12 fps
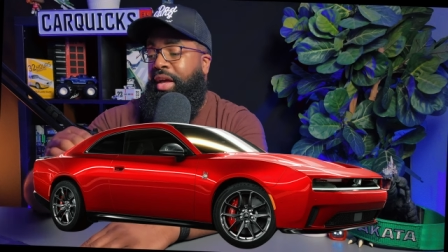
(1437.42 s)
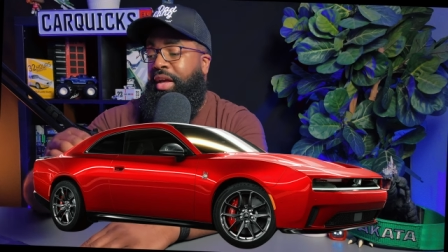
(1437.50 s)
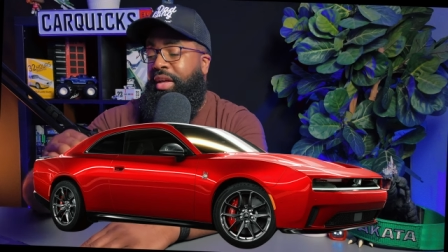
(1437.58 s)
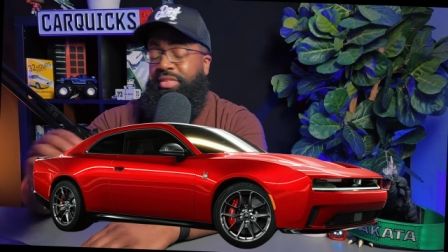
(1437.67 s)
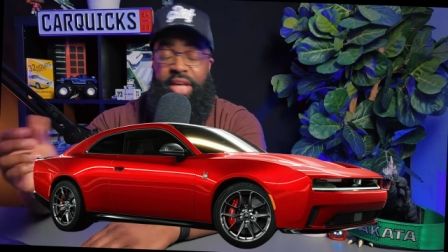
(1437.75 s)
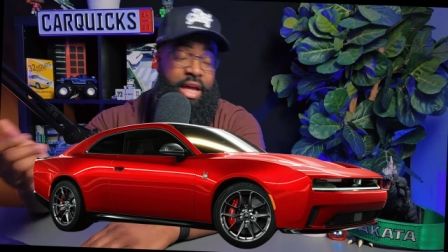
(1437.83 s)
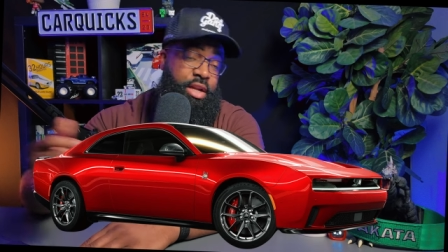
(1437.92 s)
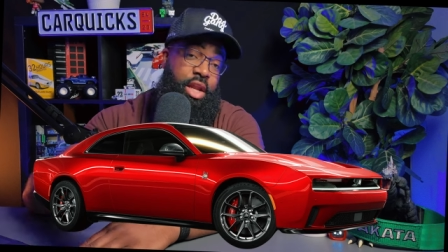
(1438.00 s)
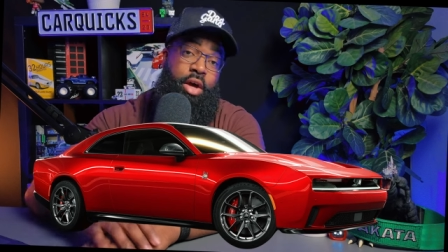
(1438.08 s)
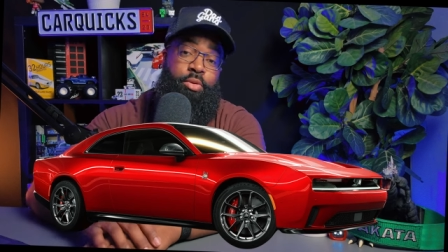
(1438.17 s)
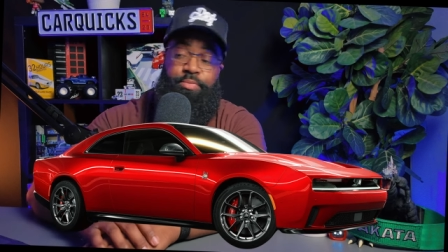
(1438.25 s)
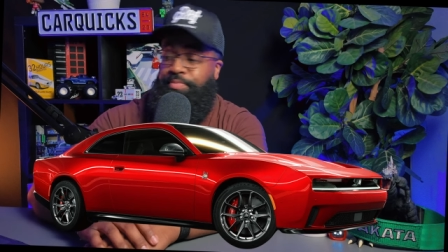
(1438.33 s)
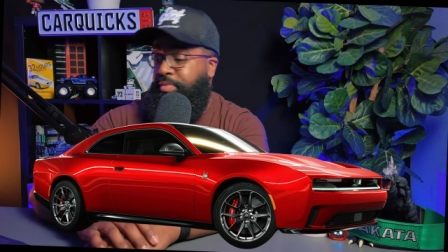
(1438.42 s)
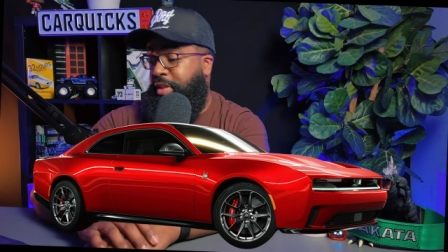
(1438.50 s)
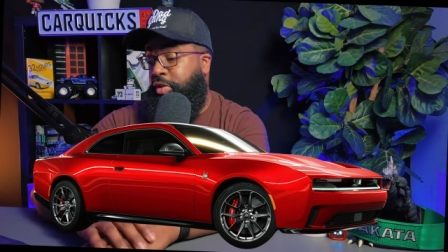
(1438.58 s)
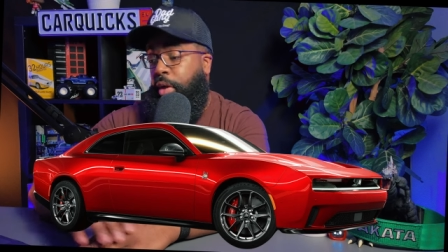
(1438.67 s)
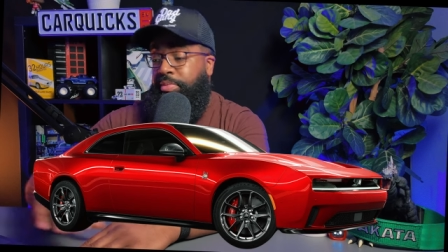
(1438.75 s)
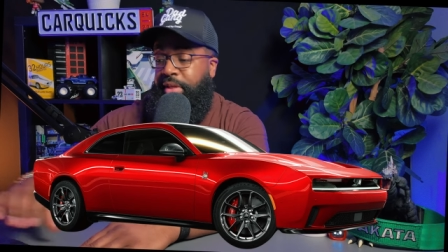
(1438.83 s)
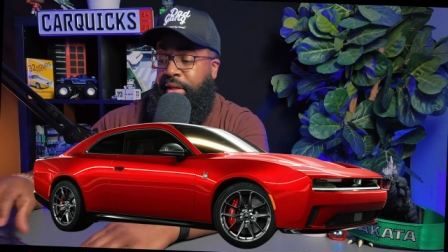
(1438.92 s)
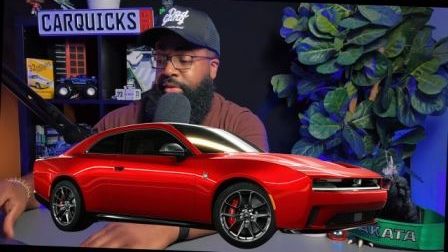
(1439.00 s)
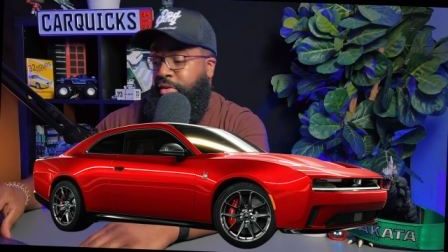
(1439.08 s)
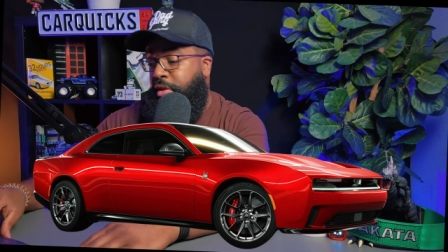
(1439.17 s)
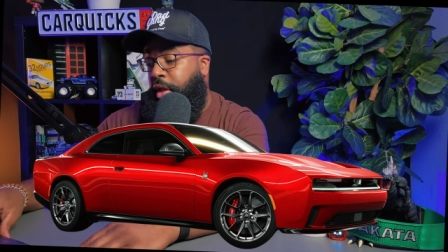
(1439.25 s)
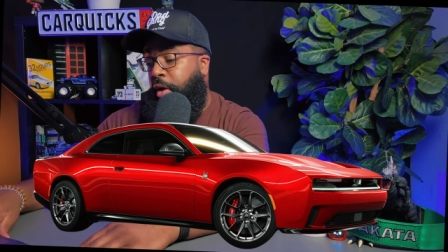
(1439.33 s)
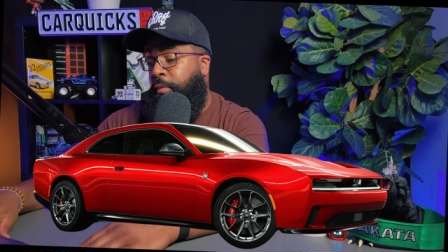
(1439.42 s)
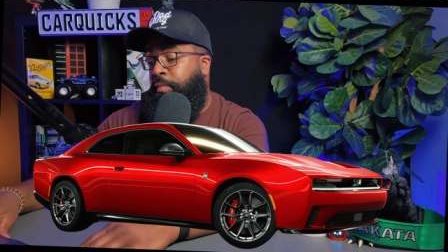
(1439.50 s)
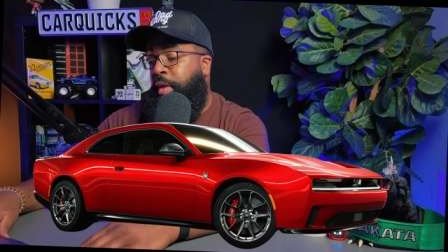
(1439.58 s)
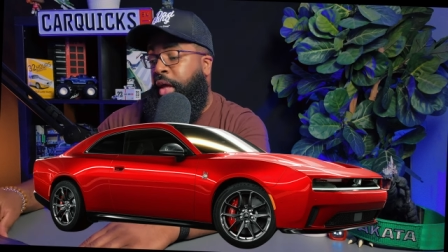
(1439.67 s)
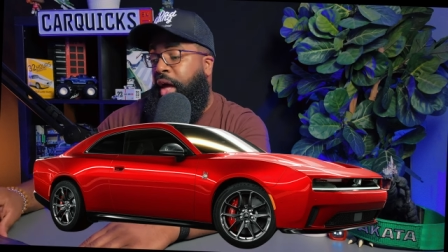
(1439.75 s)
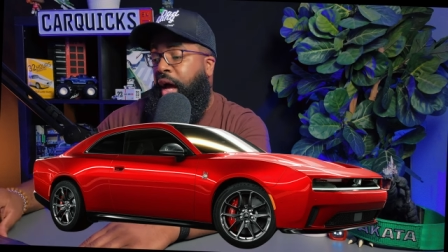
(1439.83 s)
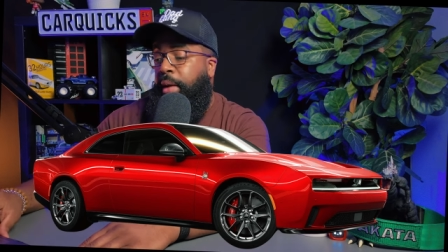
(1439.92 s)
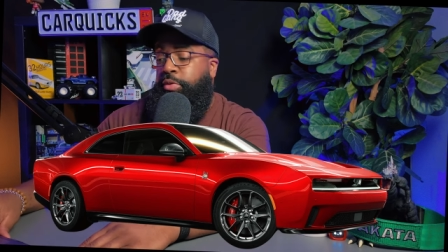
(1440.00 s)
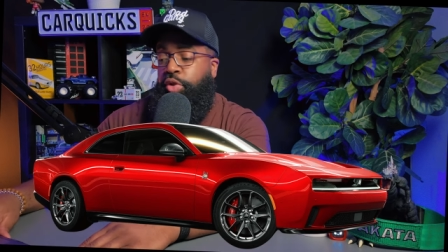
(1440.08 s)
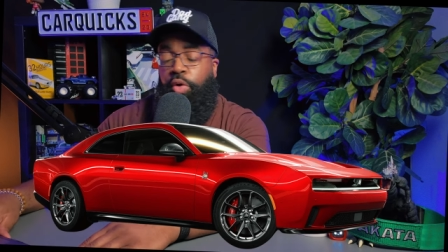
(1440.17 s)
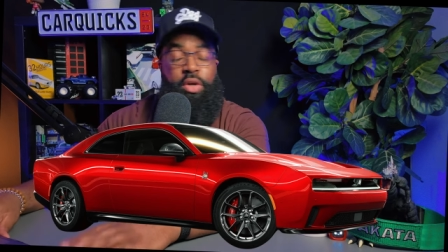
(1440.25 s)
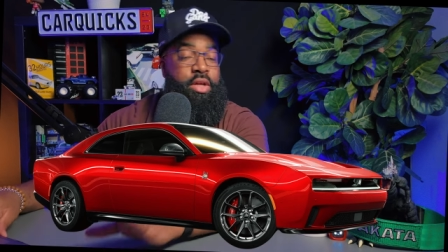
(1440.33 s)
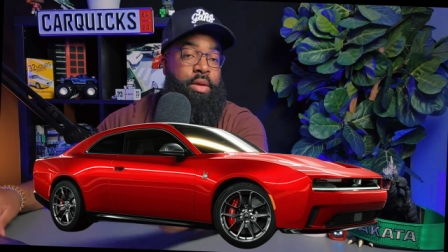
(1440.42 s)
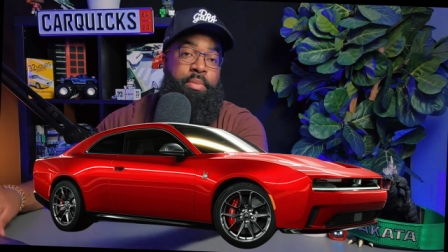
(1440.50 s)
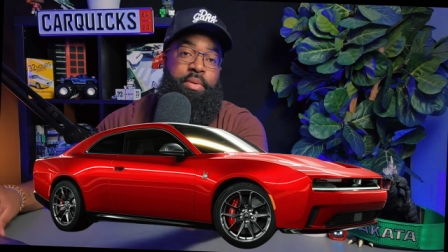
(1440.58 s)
it's kind of low. That's all I'm saying. It's low. I'm sure they can be